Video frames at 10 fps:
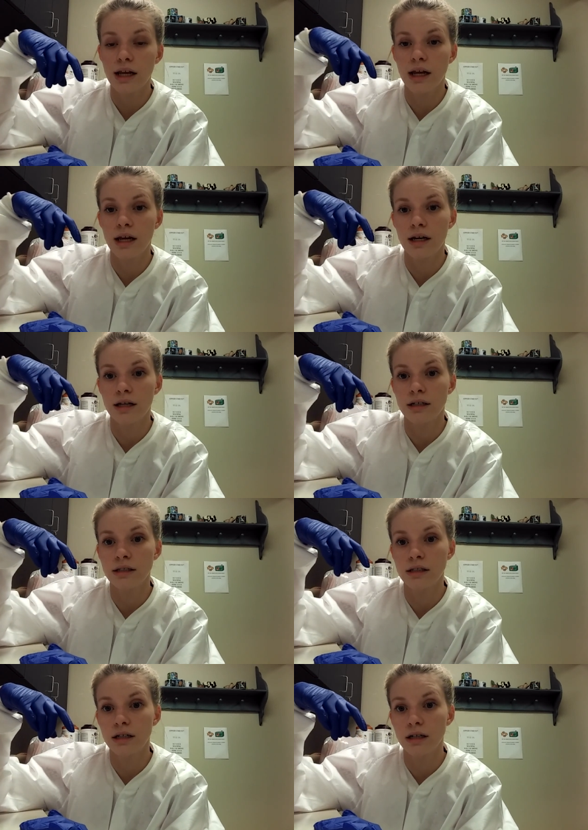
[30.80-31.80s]

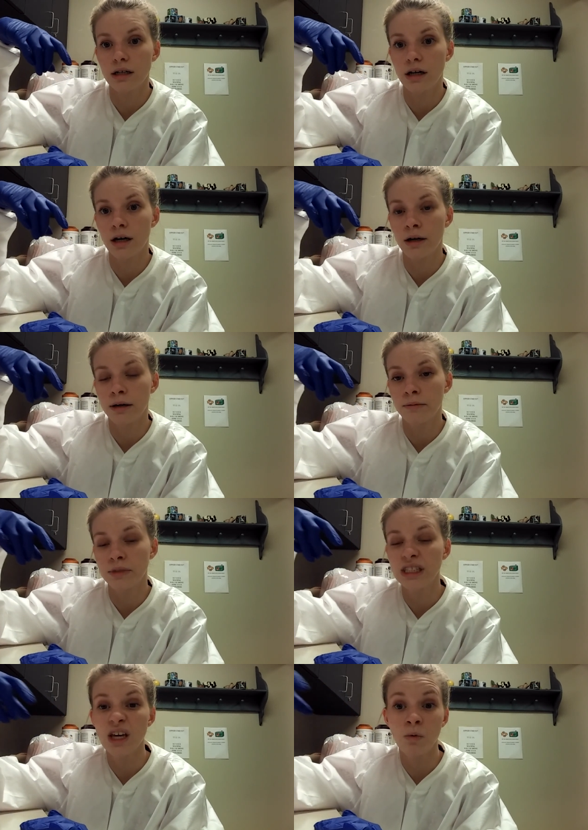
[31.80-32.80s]
and um,
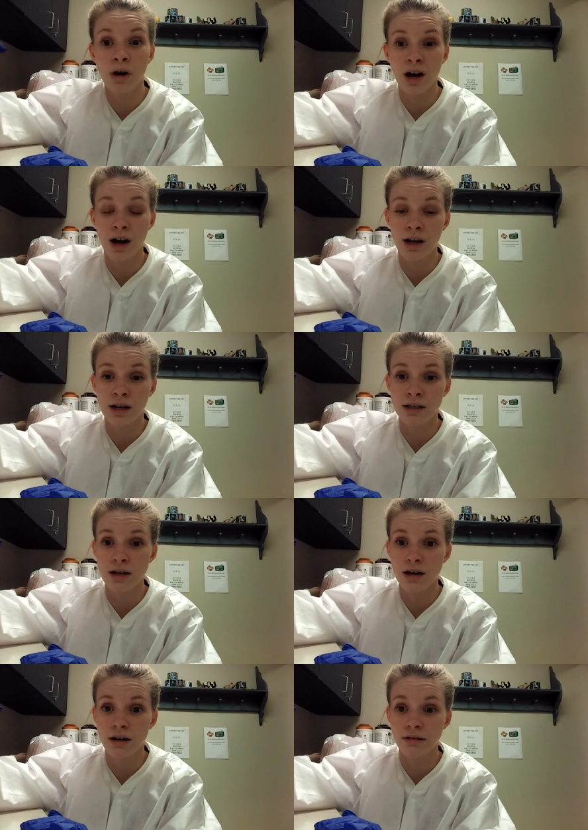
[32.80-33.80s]
seeing what kind
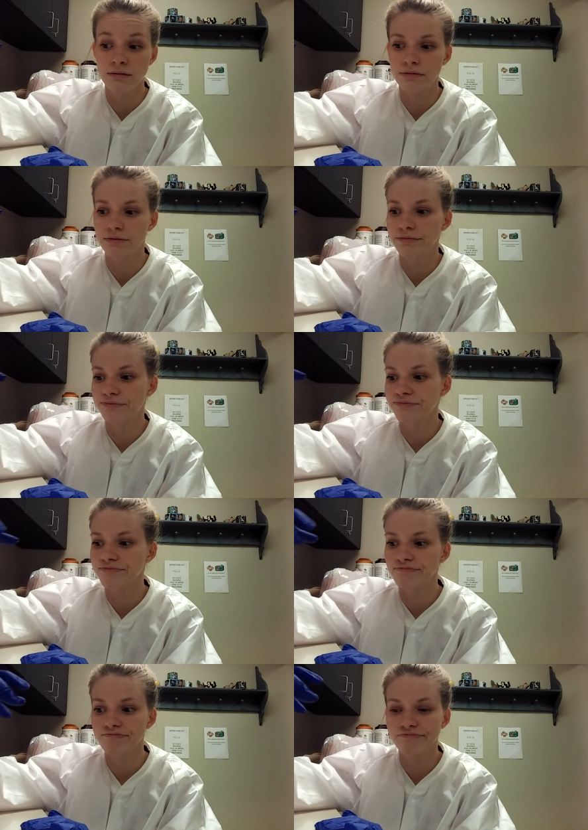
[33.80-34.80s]
of
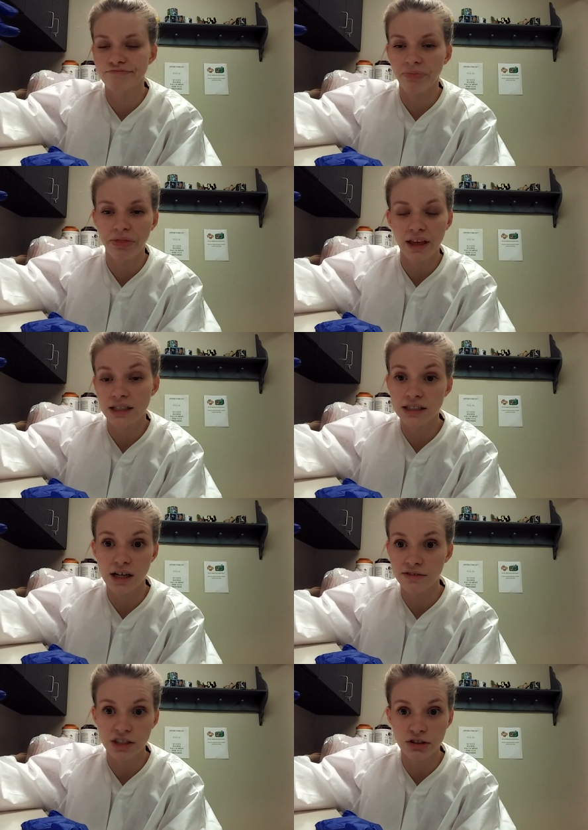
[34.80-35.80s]

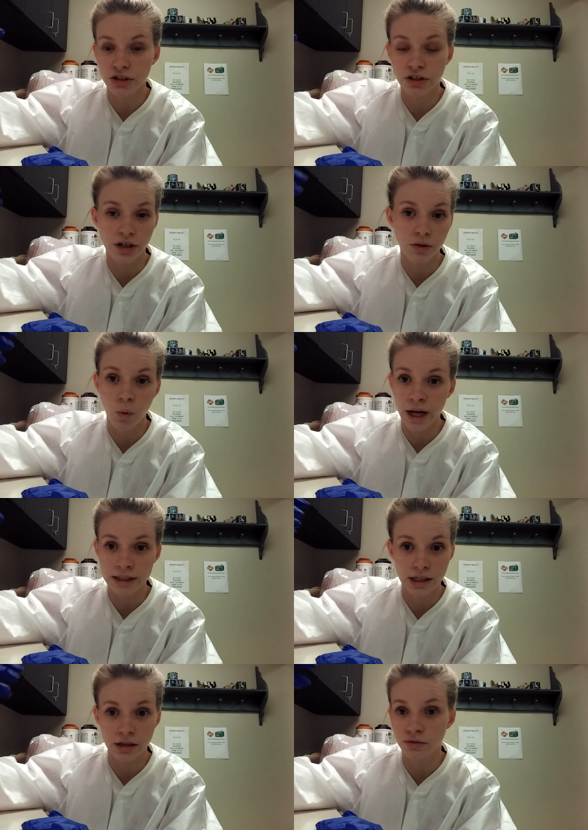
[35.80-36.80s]
stuff's in your urine,
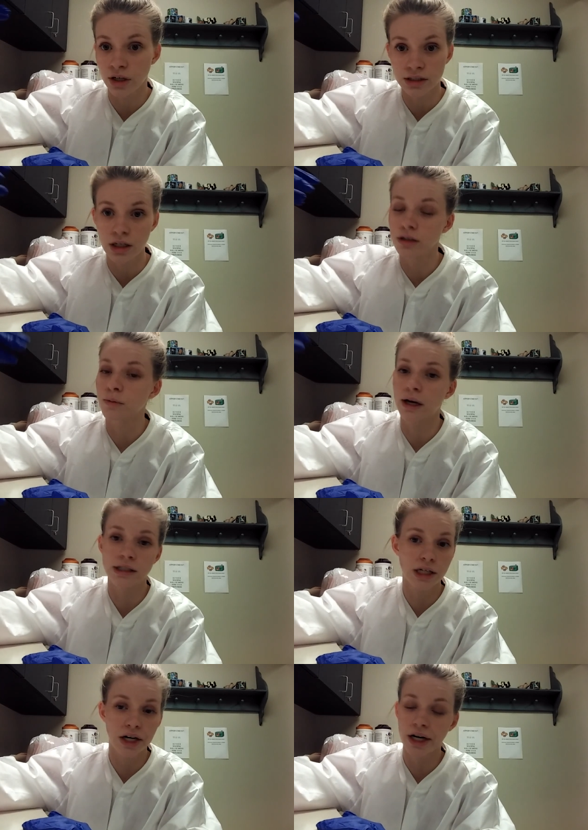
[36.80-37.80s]
white cells, red cells,
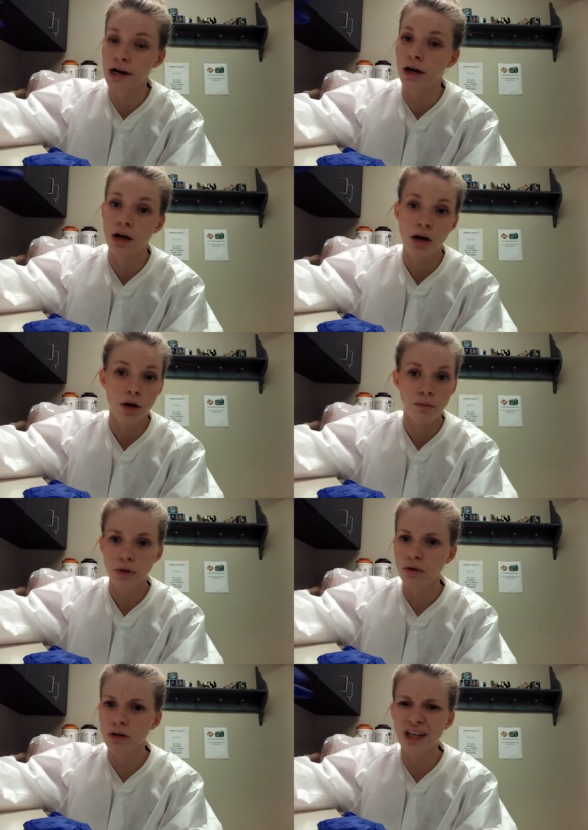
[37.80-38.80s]
bacteria,
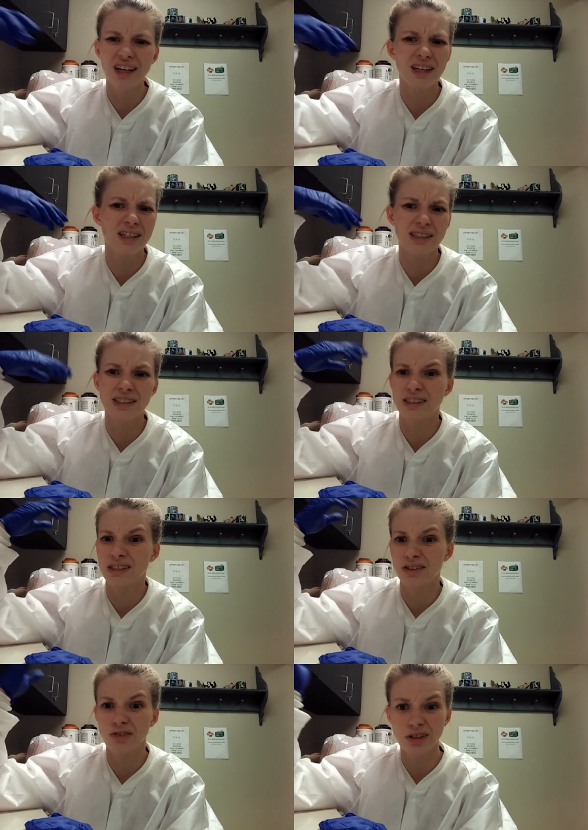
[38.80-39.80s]

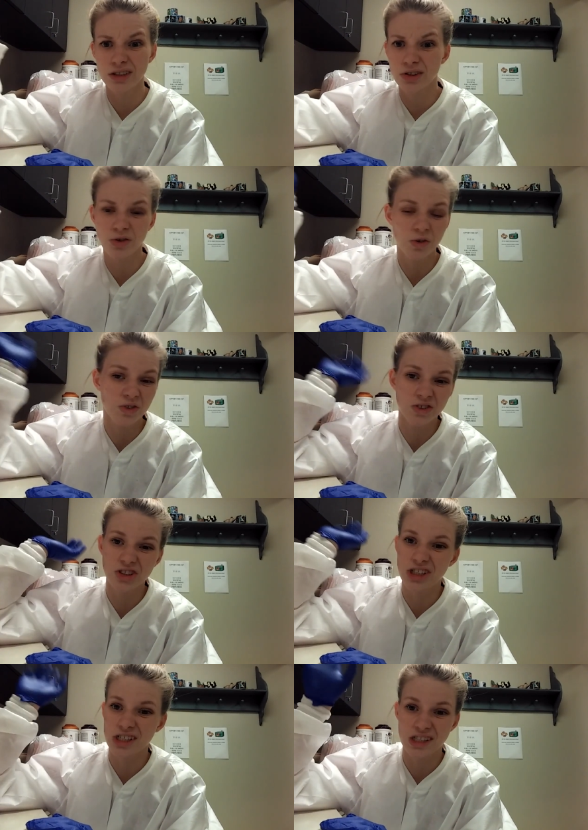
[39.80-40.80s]
mucus,
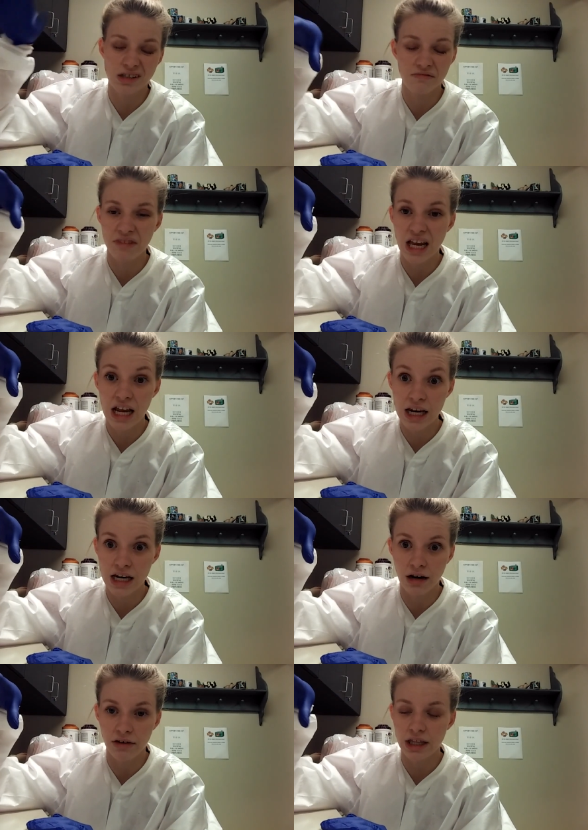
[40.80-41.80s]
crystals, just any
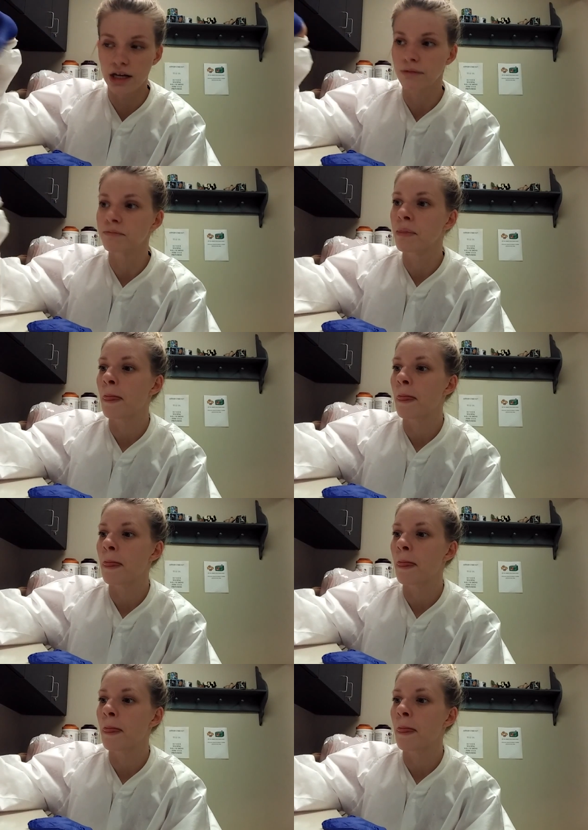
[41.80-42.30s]
and everything.